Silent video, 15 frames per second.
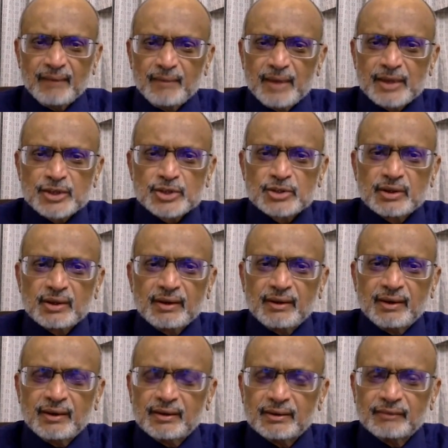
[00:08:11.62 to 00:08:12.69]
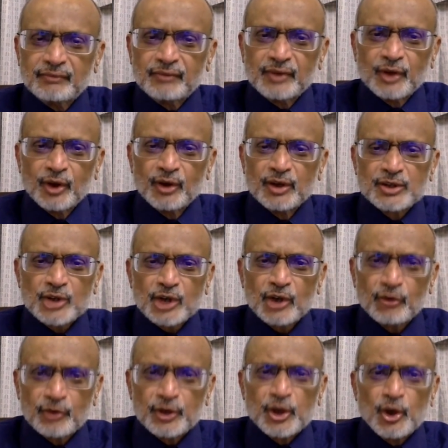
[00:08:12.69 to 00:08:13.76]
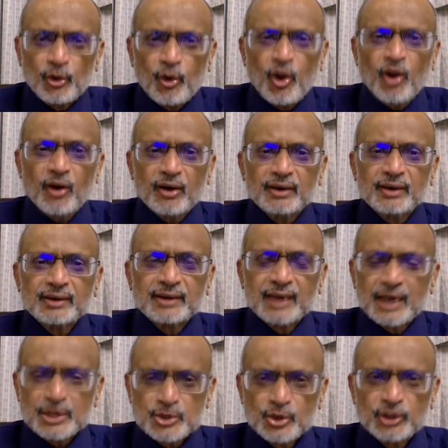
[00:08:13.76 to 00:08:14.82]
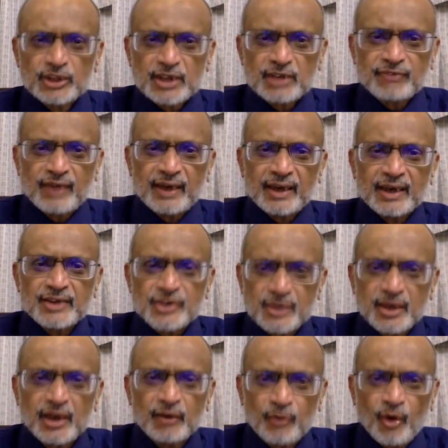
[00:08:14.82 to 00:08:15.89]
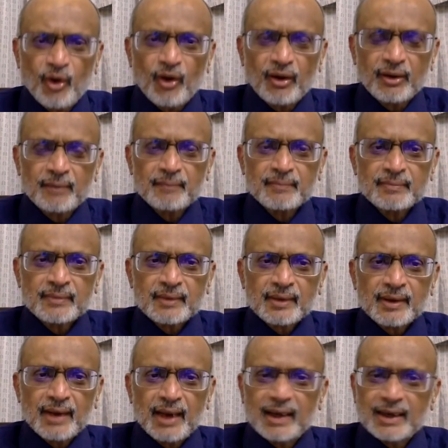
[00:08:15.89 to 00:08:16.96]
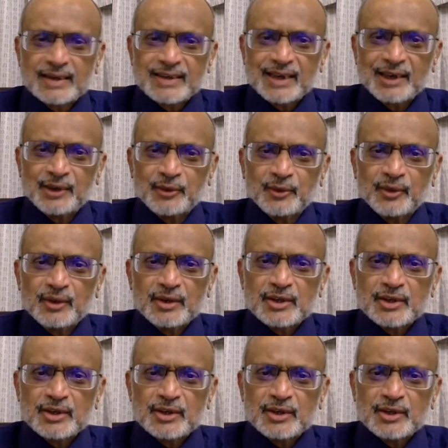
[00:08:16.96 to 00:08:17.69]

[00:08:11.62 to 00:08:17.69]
it's, you know, it's not a video war that our soldiers are fighting. It's a real war, I can tell you.